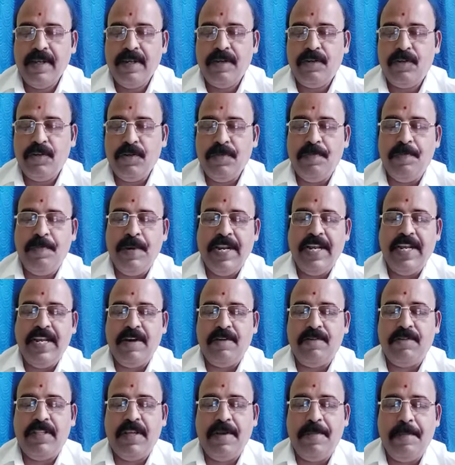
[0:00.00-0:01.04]
To bring
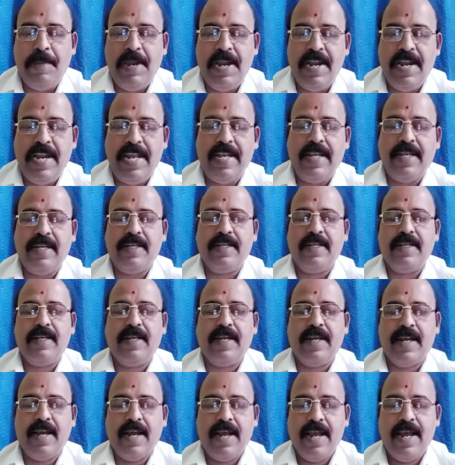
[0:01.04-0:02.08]
out the meaning
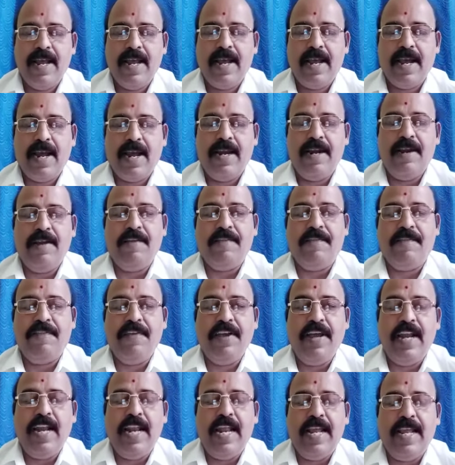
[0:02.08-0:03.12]
and
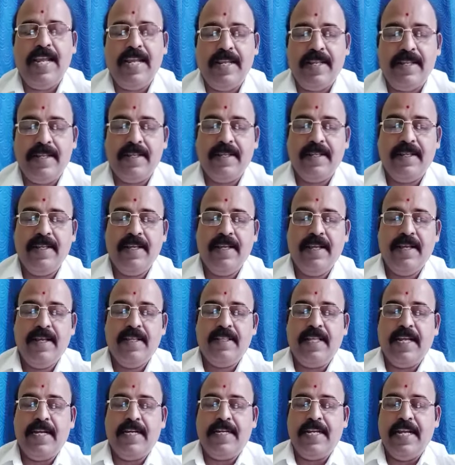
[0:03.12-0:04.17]
feeling,
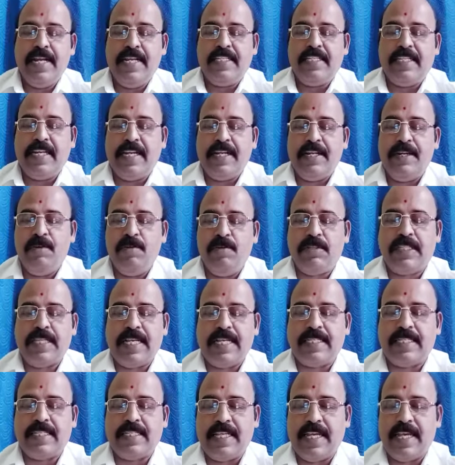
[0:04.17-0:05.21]
the teacher
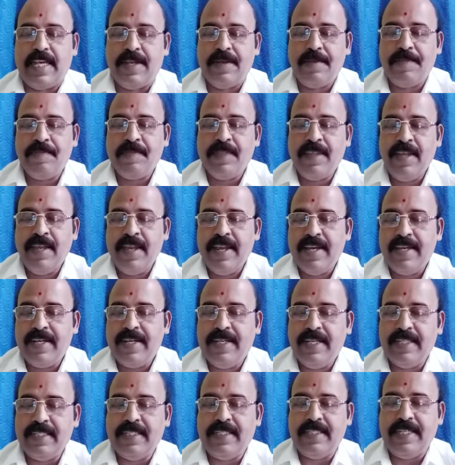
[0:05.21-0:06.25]
uses
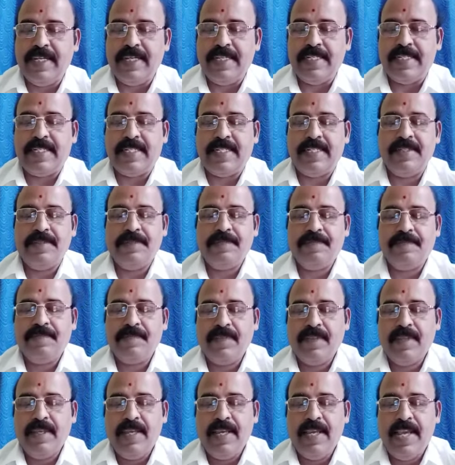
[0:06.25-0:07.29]
gestures,
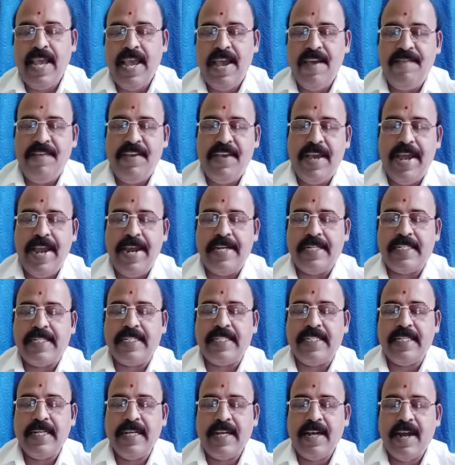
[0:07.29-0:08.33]

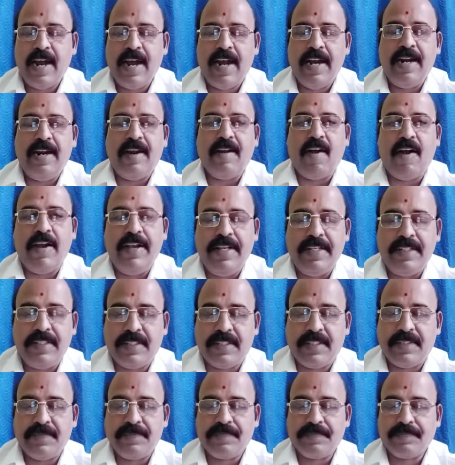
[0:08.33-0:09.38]
aviates, and
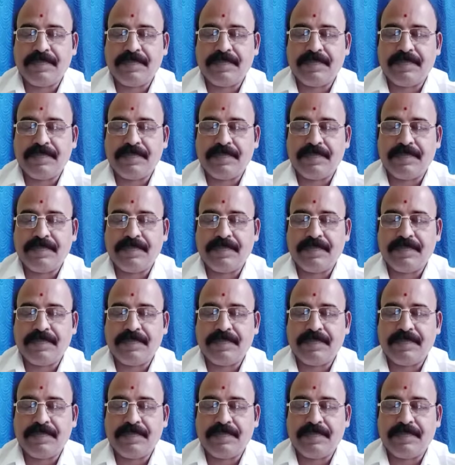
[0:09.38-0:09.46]
drawings.